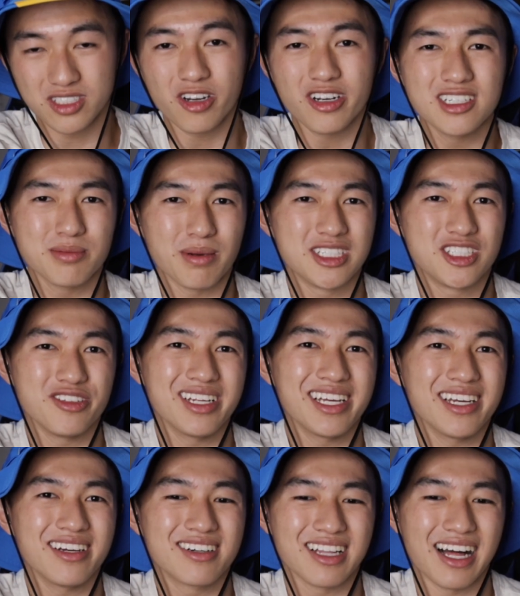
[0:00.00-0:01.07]
starters, my junior
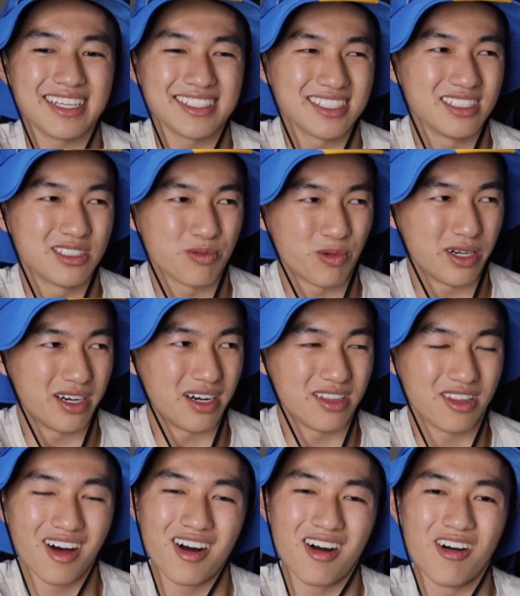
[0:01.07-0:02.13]
year classes were a
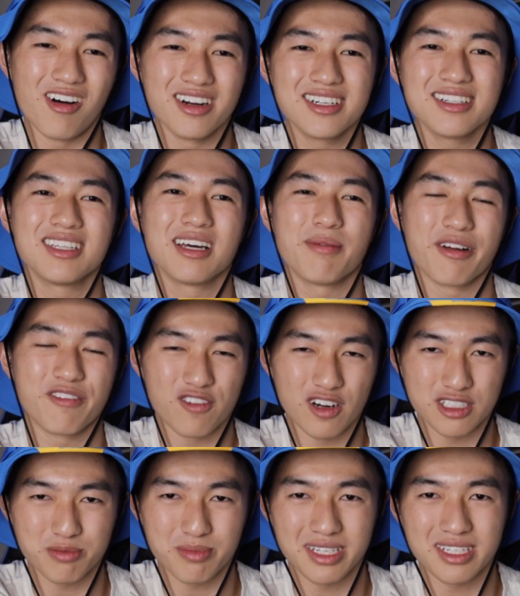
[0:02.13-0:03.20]
lot harder than my
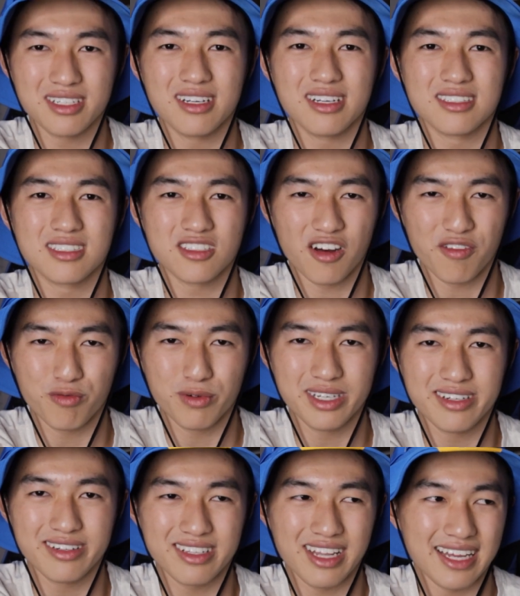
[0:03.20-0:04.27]
freshman year and sophomore
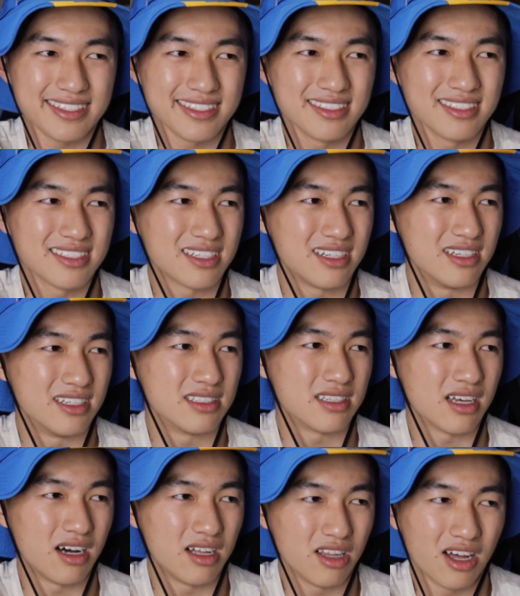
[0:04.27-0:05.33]
year classes because
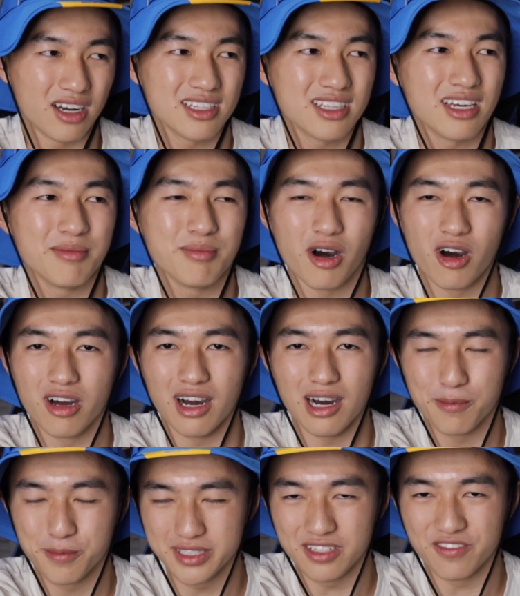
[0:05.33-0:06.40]
a lot of them are
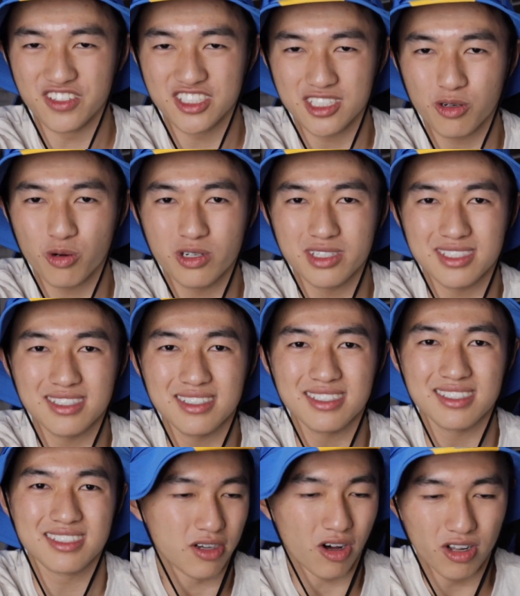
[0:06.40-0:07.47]
upper division courses,
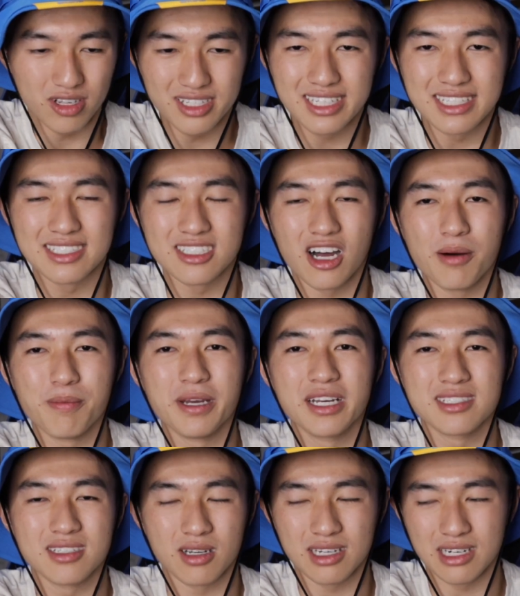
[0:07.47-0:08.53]
so all of these
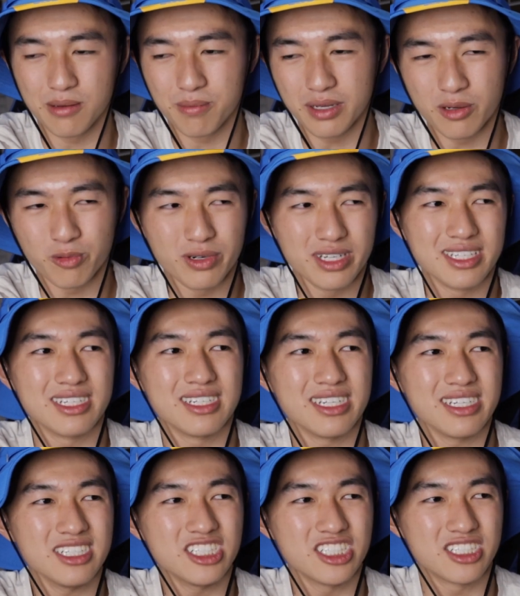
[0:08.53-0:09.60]
topics are gonna be really
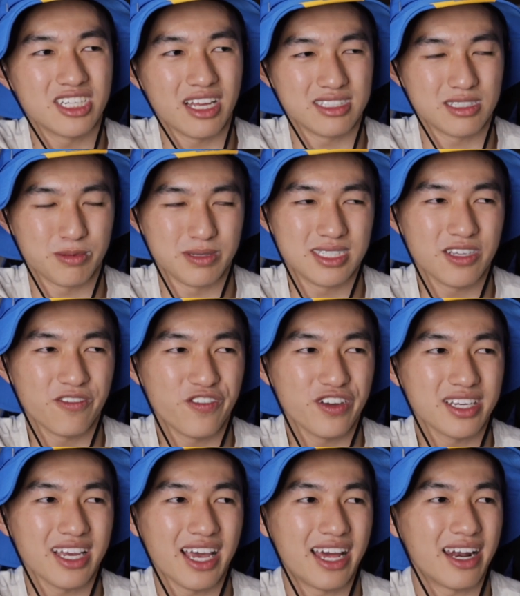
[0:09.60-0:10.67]
niche and
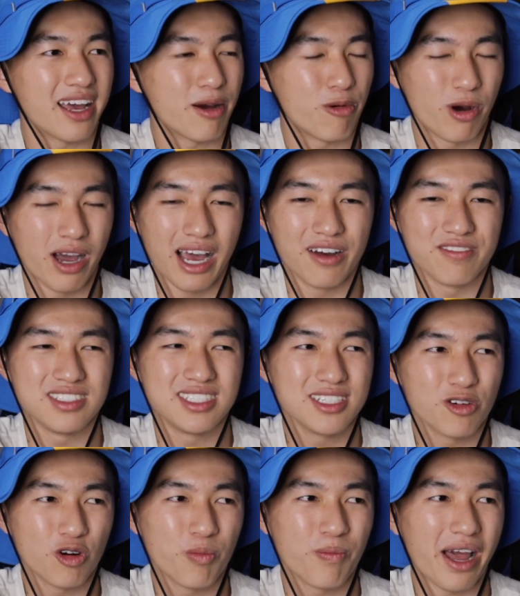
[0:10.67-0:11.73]
specific, and I will have
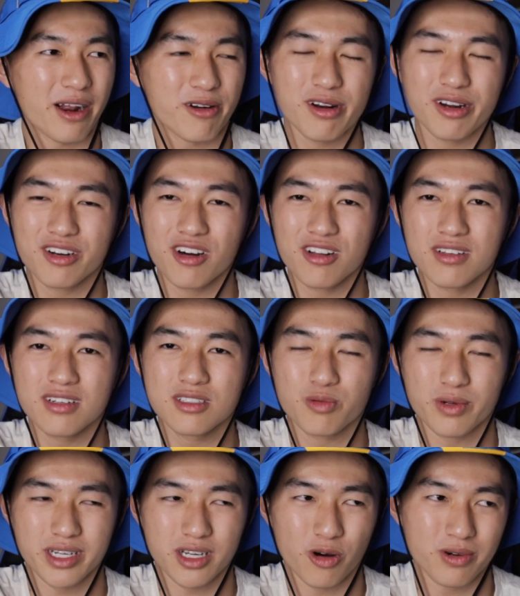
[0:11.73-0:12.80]
zero background knowledge
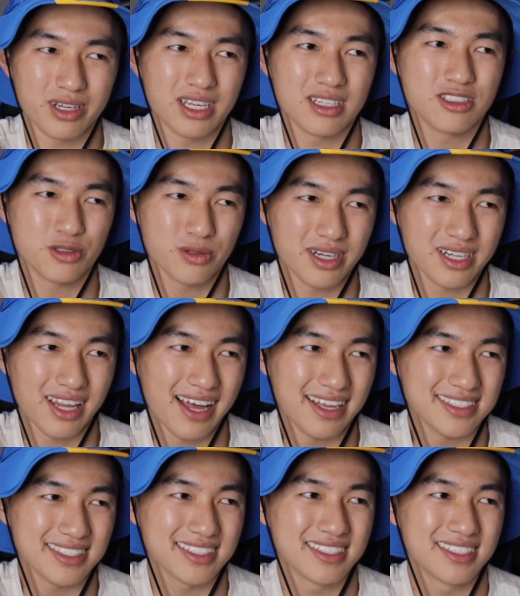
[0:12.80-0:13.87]
when going into a
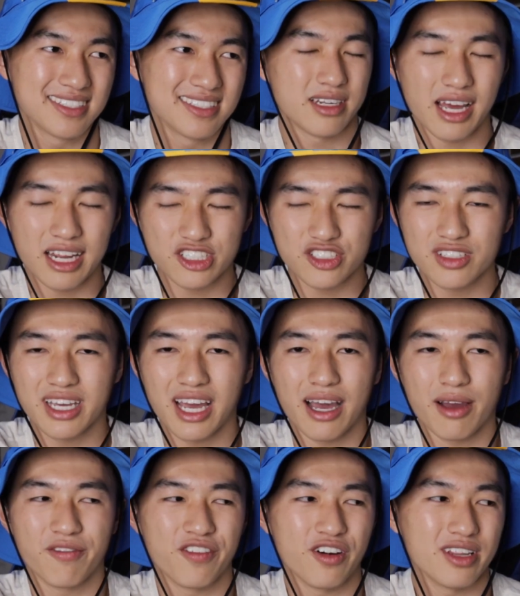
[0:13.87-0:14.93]
class. So naturally,
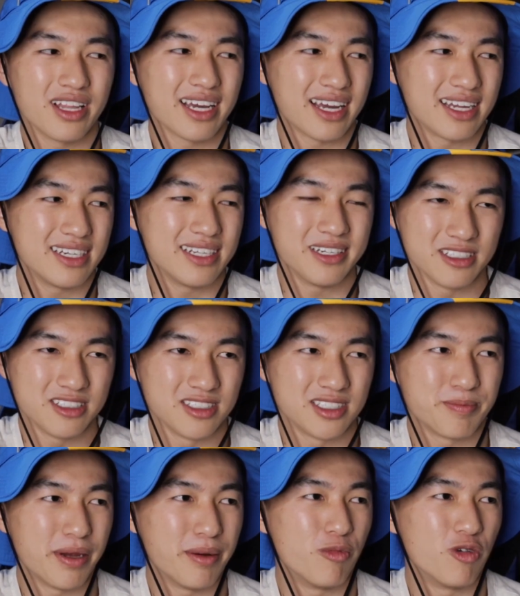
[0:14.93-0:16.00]
I felt like I needed to
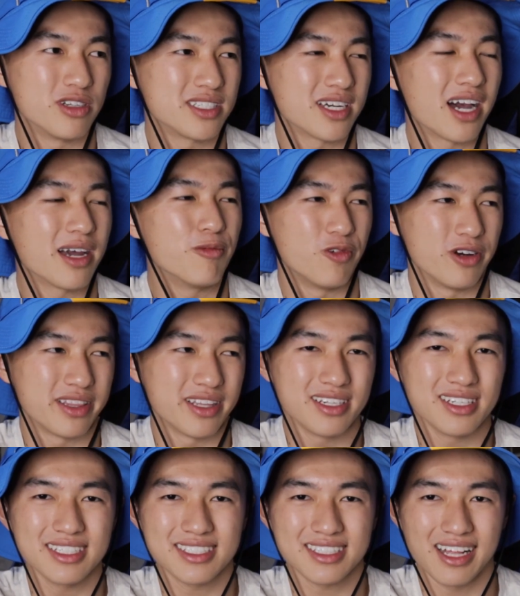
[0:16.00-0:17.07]
spend more time within
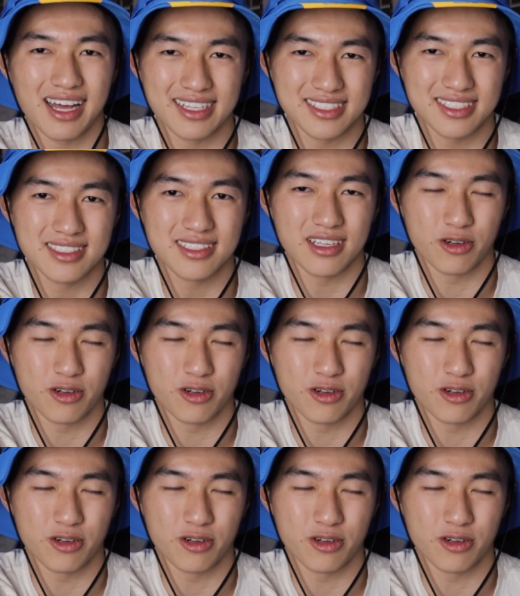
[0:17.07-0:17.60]
these classes